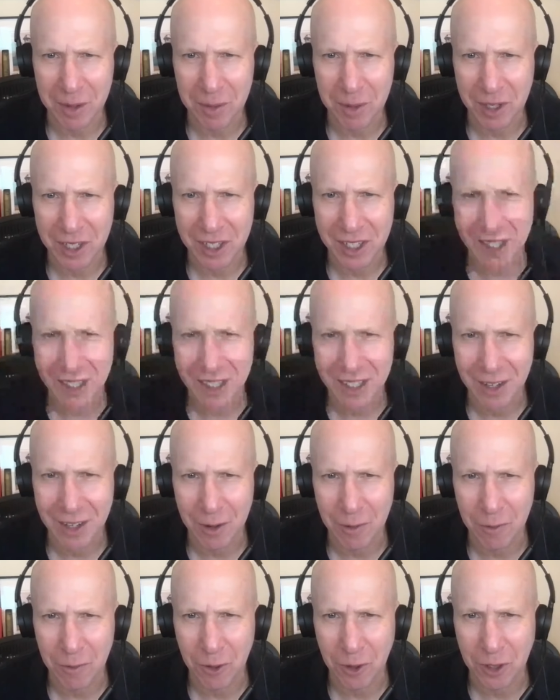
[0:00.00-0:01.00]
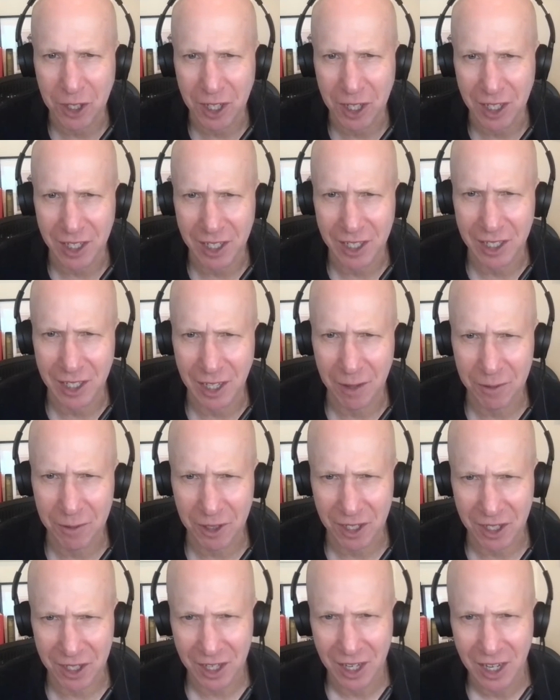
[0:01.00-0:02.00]
because unfortunately he left
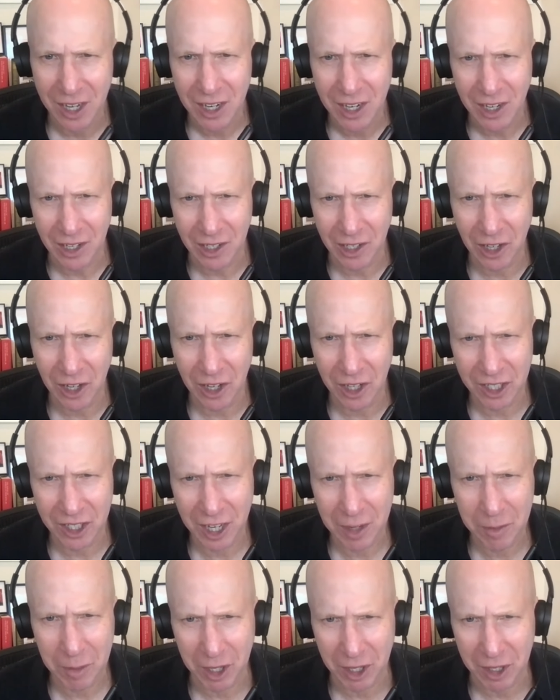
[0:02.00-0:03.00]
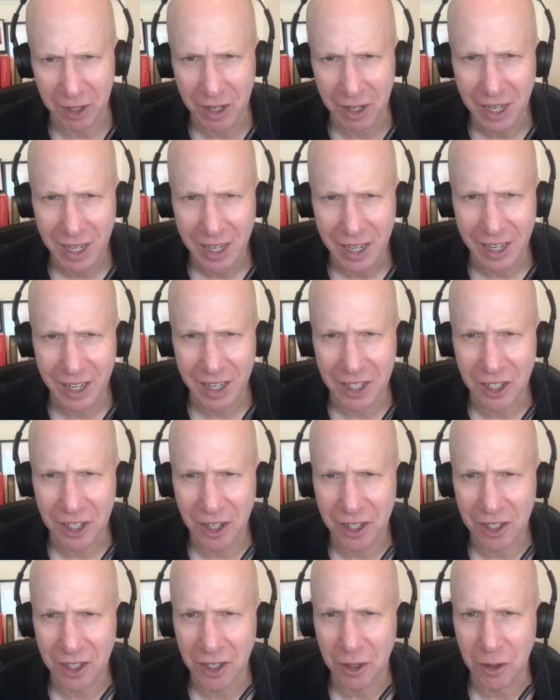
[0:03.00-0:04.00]
us a long time ago, and it's
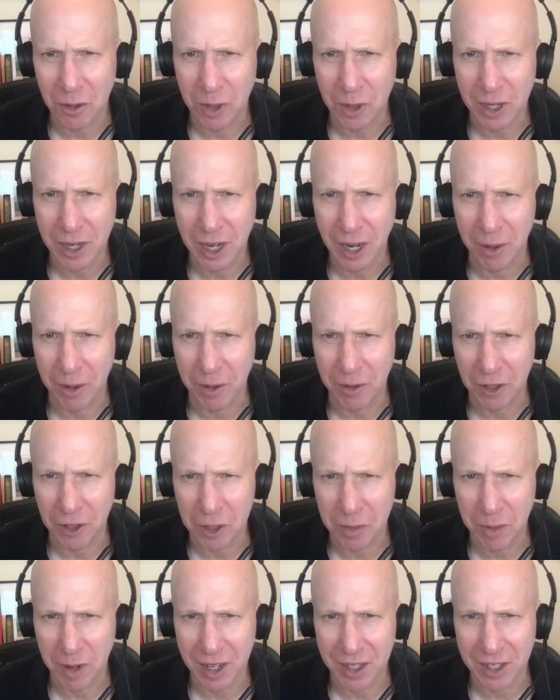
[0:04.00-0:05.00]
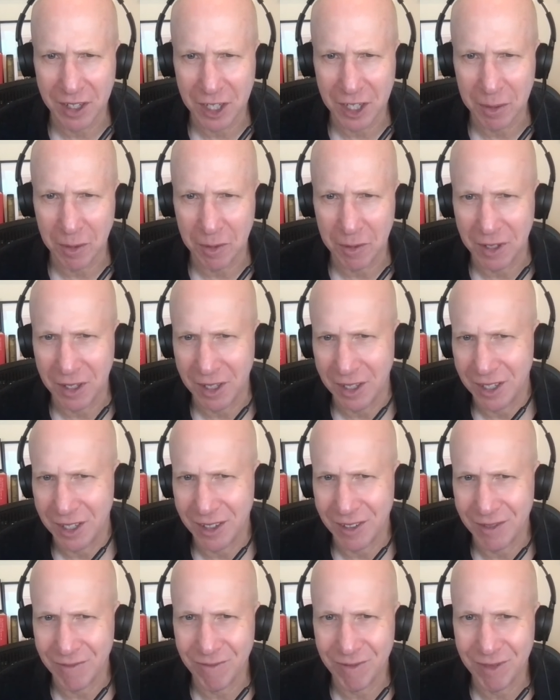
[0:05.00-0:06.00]
hard to know what how he would respond to some of
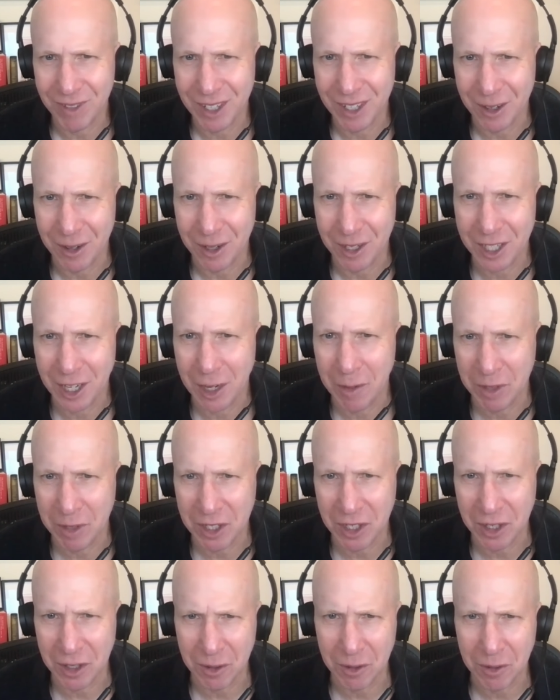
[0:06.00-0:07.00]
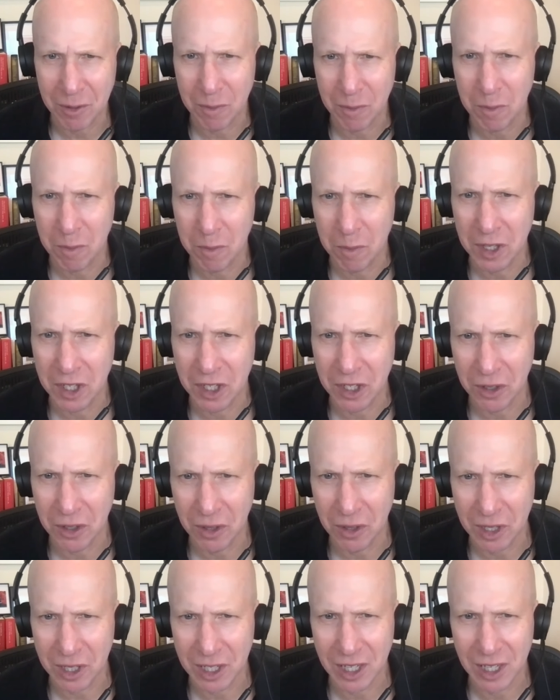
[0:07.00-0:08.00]
these you know attempts to
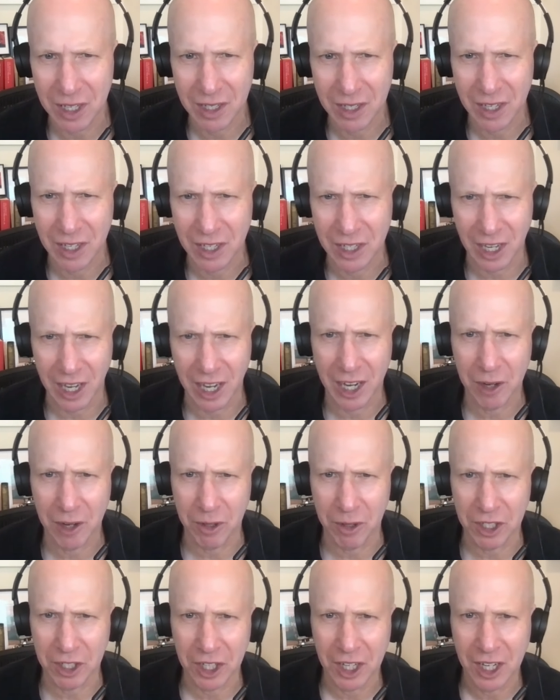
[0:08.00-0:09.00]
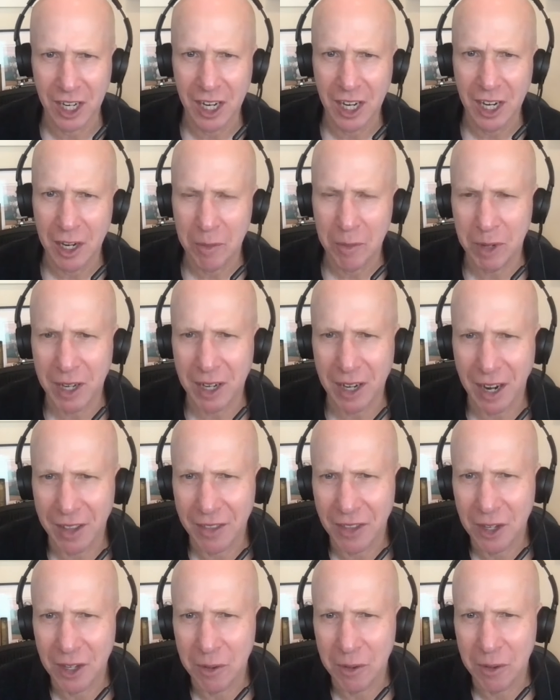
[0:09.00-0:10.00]
misuse his language. But mm -hmm.
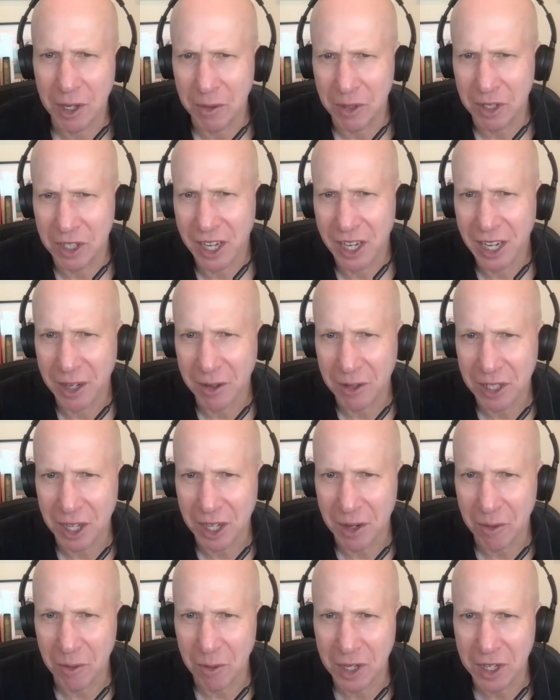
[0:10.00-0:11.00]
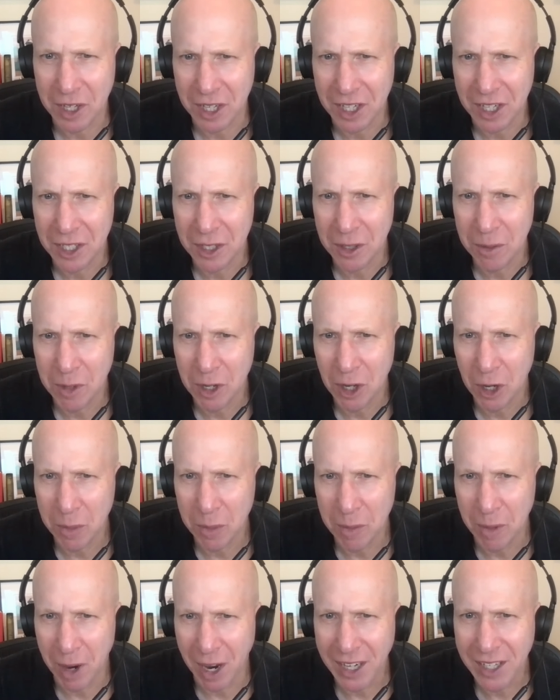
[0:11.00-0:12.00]
I think what he was saying was that we need to be
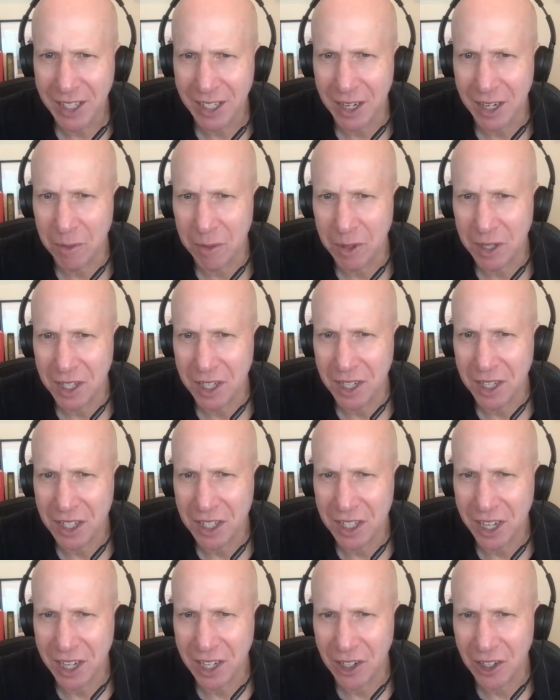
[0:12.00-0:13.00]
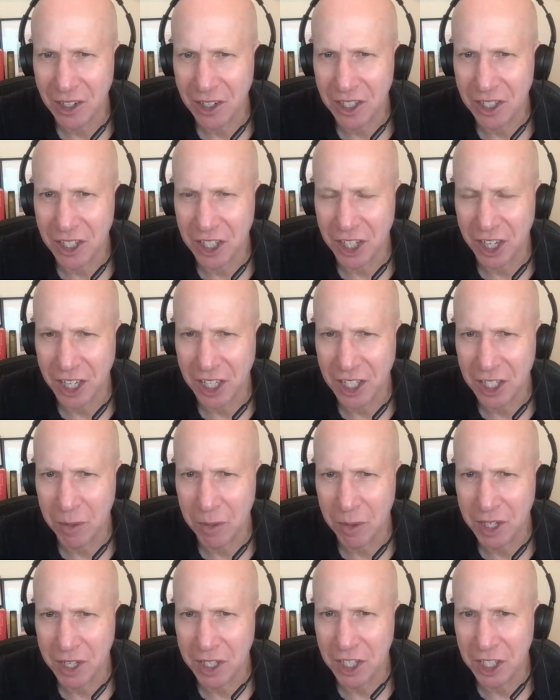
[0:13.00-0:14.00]
open minded and we need to stay alert to change and
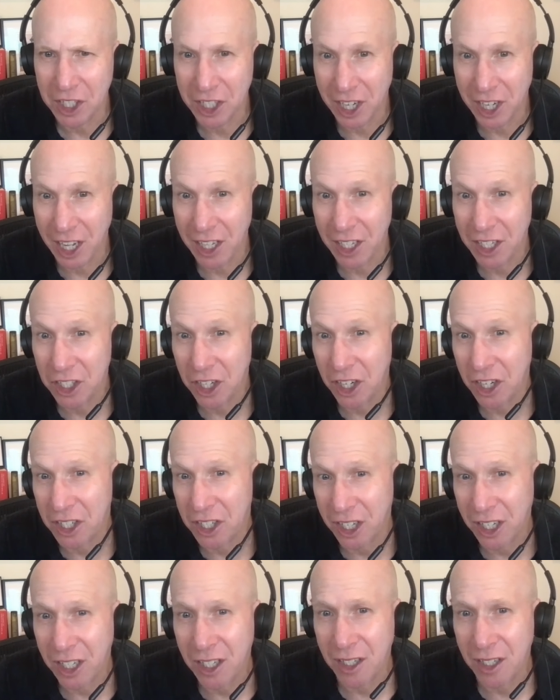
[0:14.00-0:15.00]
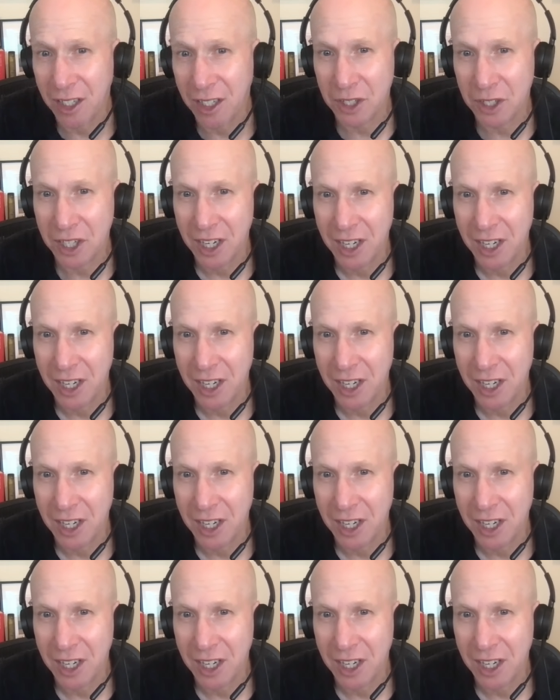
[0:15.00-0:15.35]
we need to challenge ourselves